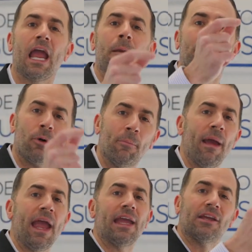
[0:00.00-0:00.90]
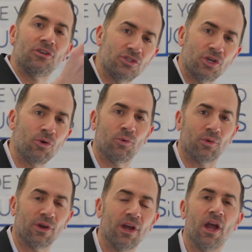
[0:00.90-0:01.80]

April, May, and June.